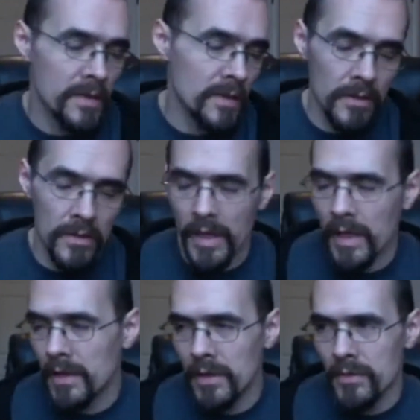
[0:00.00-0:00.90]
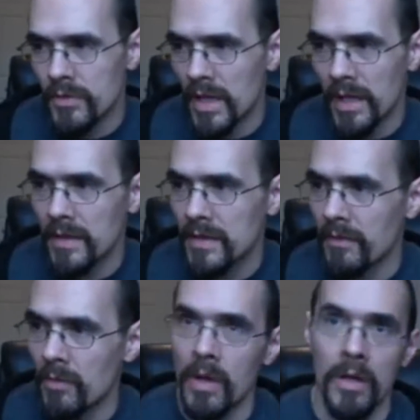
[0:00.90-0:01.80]
Start looking eugenics
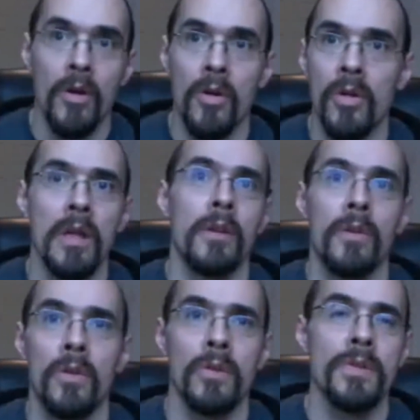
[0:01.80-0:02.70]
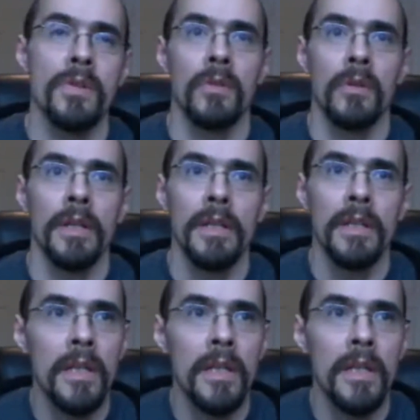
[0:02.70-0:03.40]
if you want a whole other horror story.